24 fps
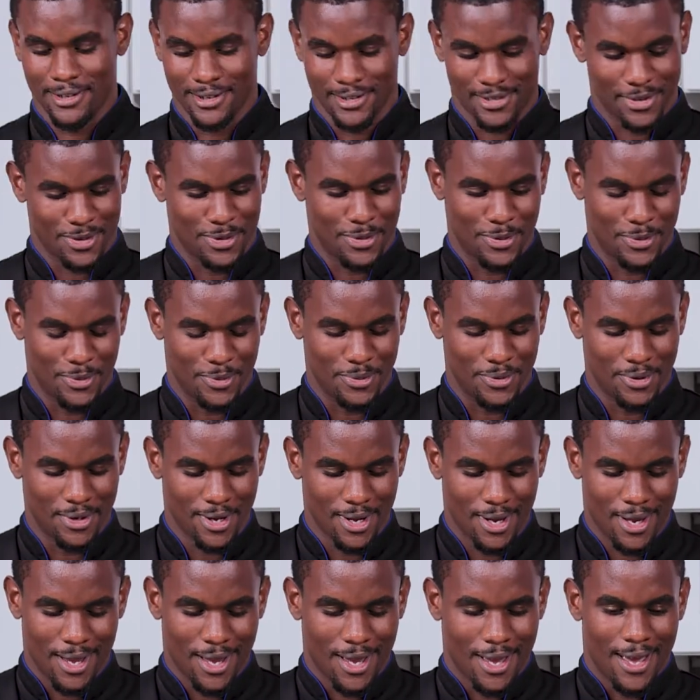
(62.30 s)
so
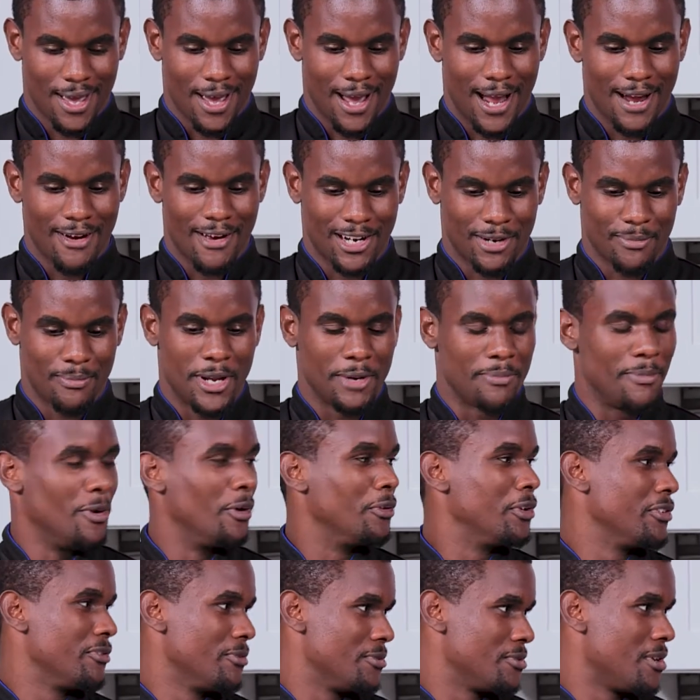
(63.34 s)
I got to make my own
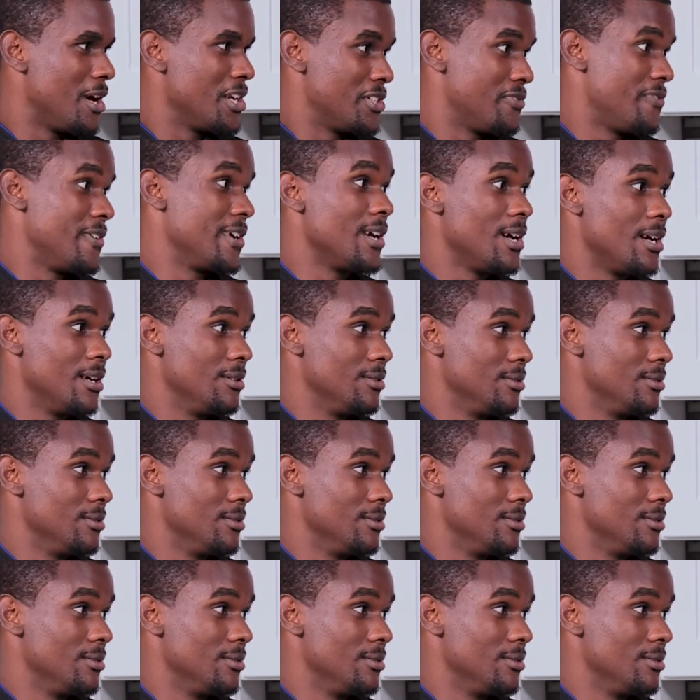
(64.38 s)
things from scratch if I can.